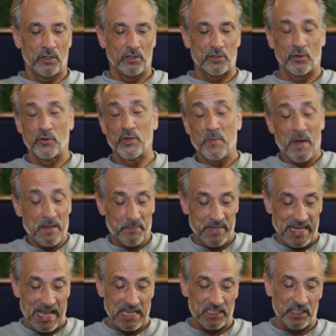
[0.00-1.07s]
So you might
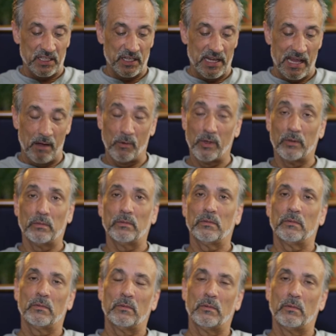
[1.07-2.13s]
be asking now, well,
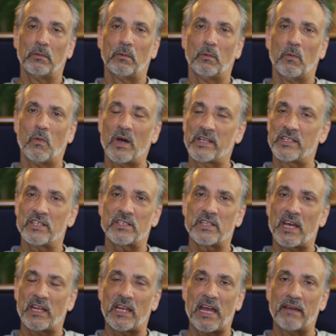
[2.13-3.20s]
what does
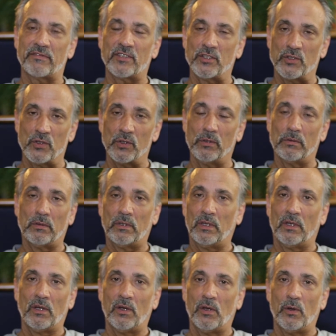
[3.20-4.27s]
that have to do
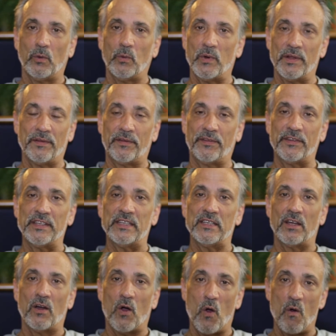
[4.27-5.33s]
with the
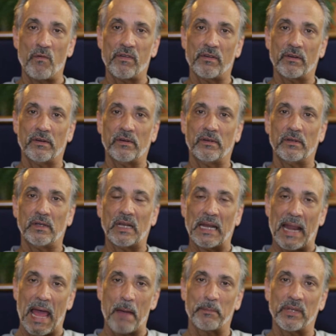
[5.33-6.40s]

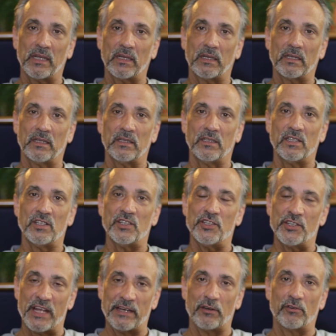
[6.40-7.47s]
overlapping
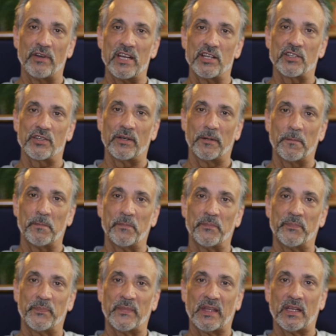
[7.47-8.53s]
generation?
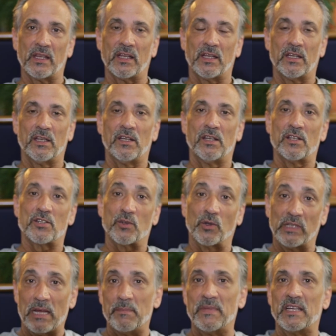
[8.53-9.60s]
So
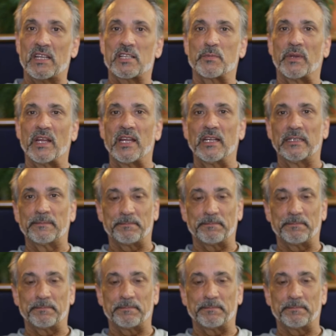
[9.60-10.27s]
let me explain.